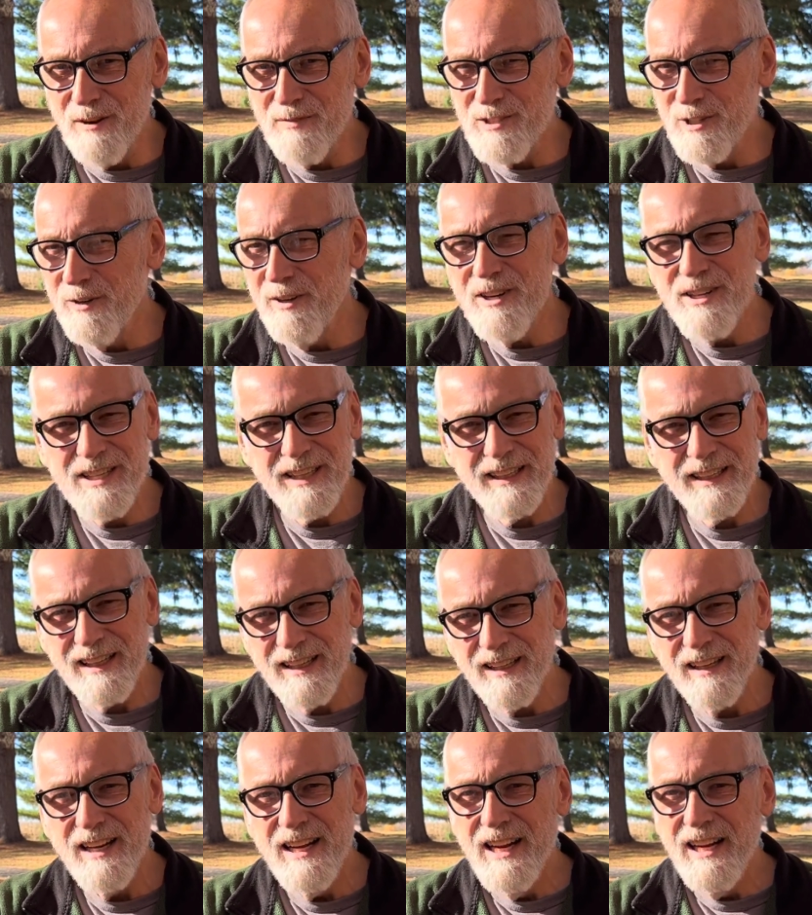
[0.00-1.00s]
So here's a
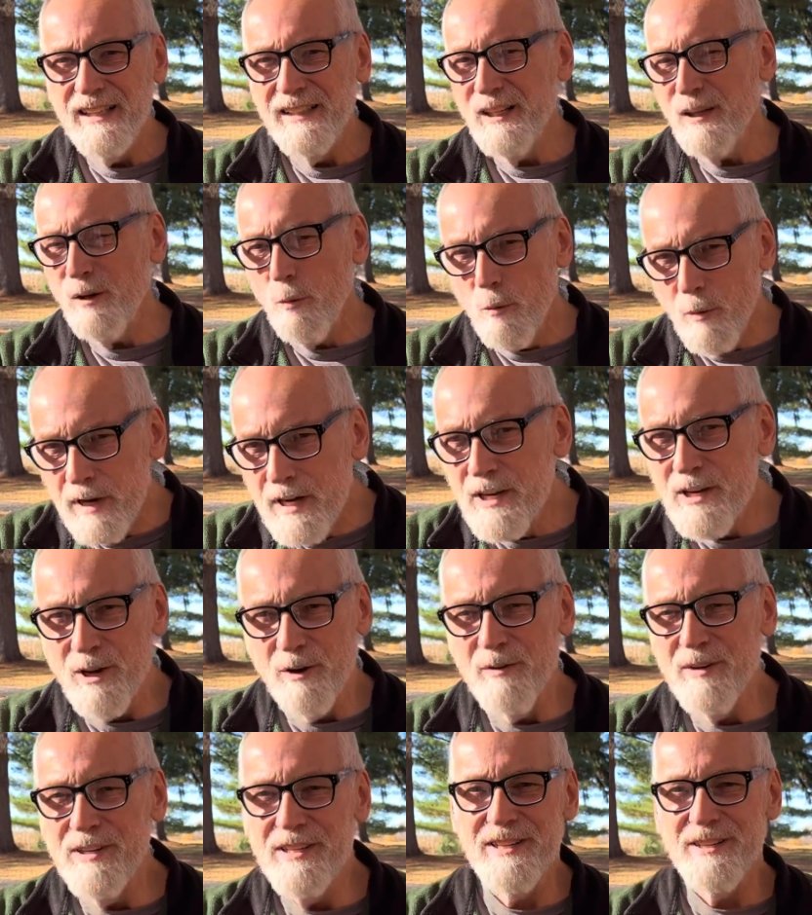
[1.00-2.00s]
little window
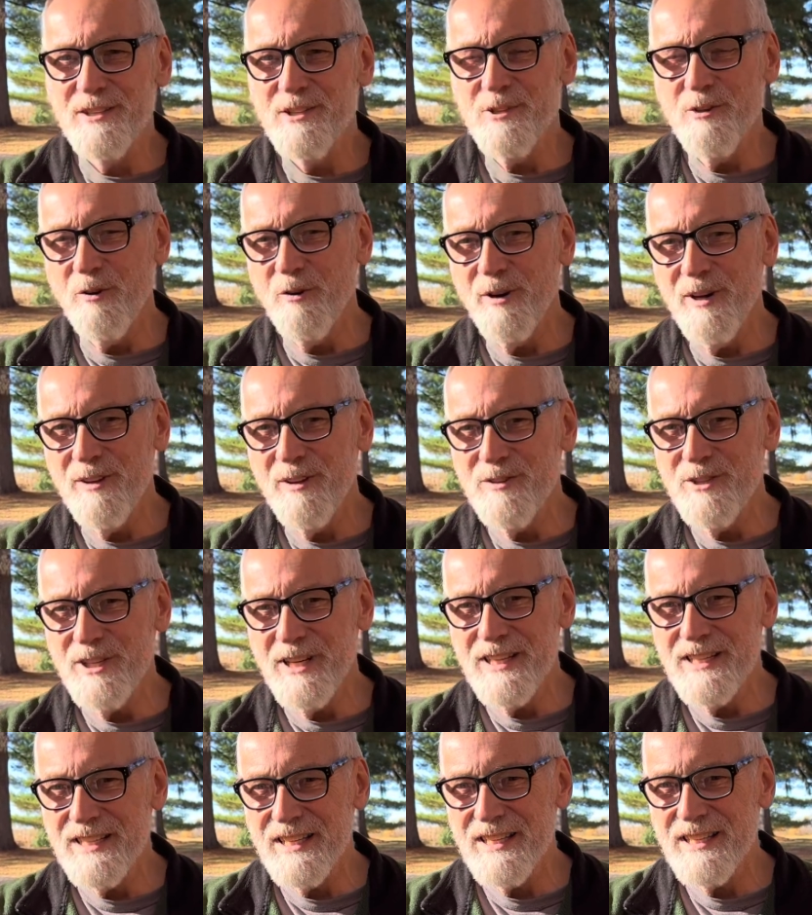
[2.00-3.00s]
into the story of
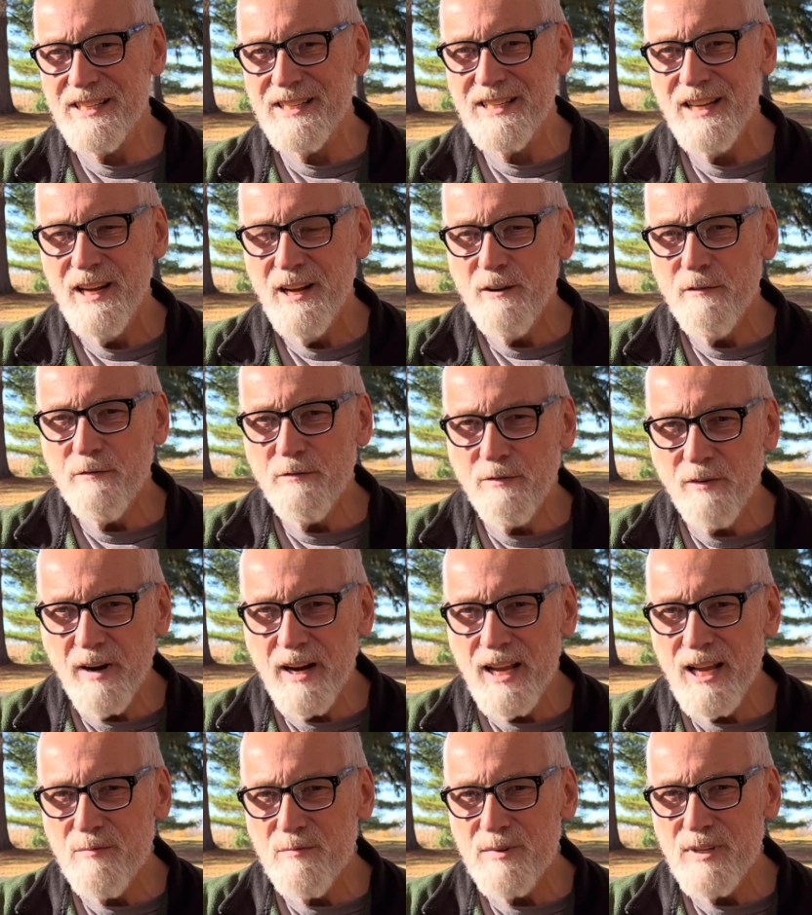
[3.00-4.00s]
Jesus,
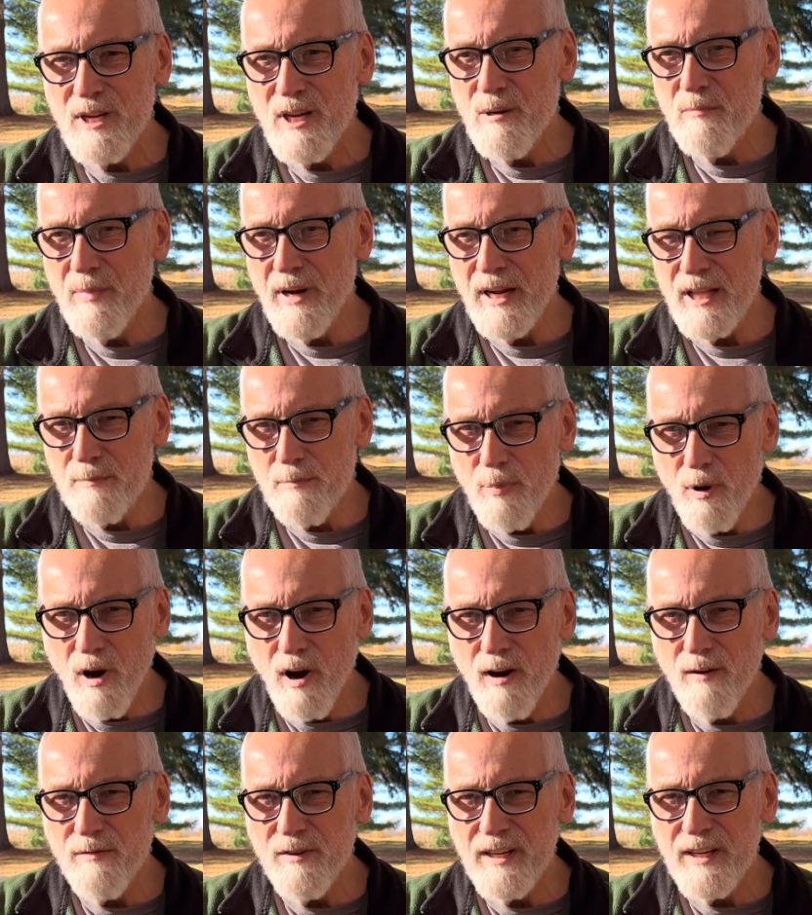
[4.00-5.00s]
framed by the
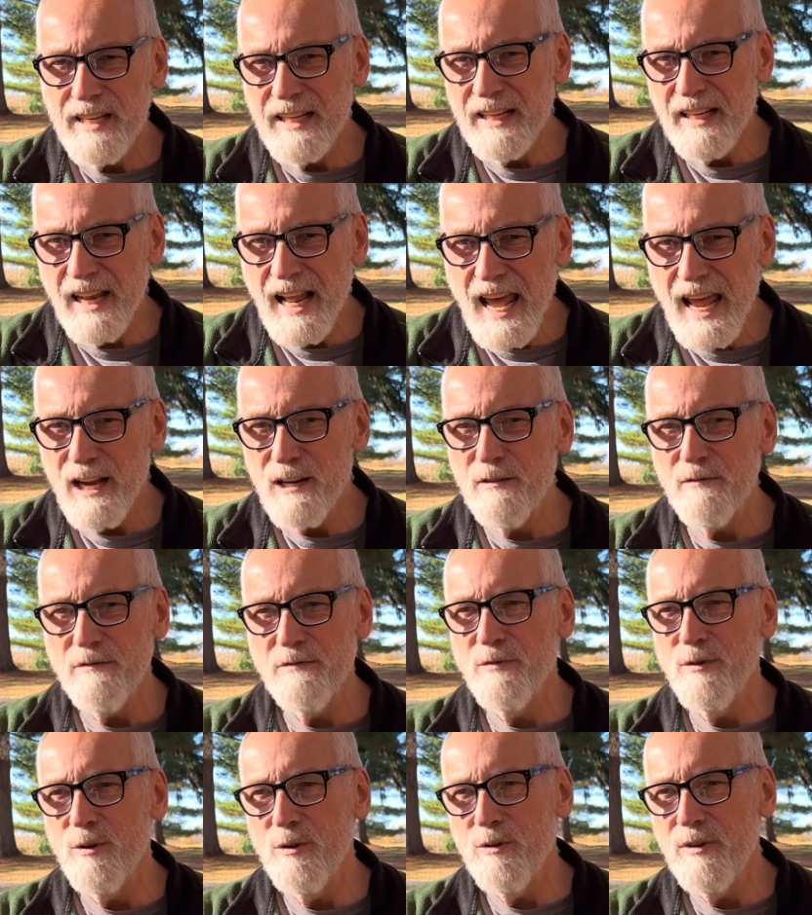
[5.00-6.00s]
poverty and lack of
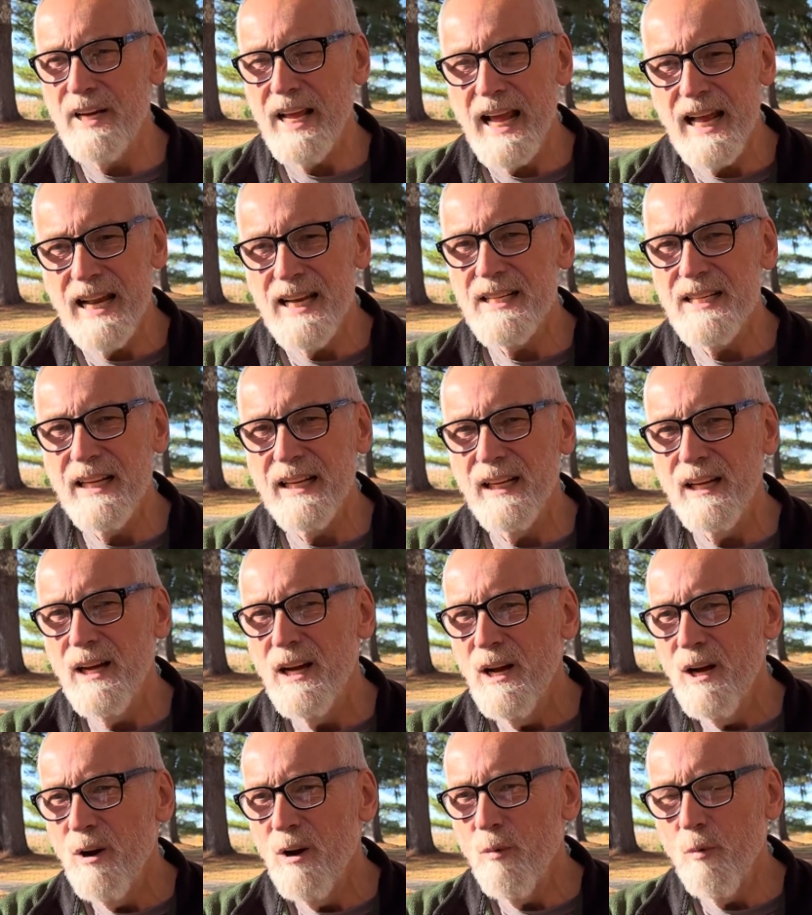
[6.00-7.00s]
food, ending
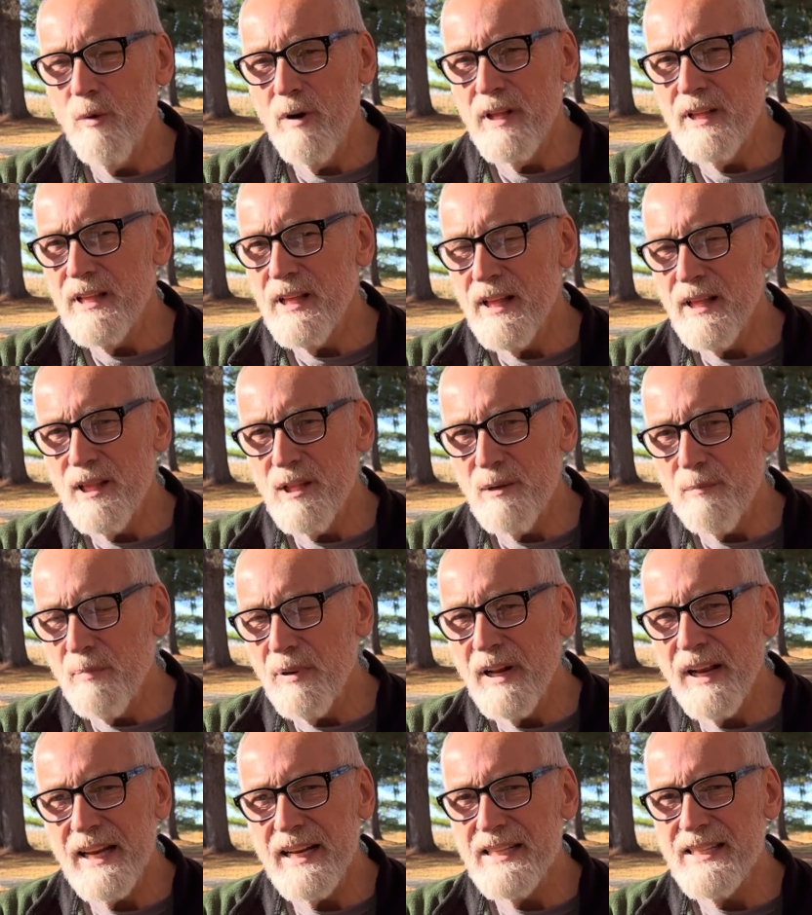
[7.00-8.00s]
with the
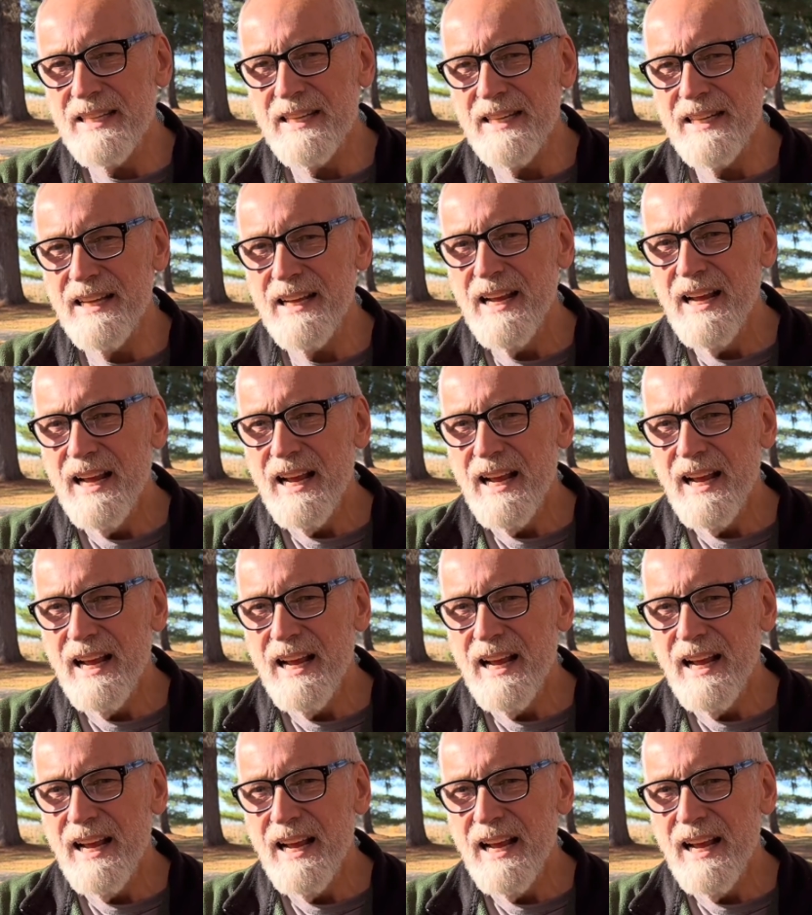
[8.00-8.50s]
plenty,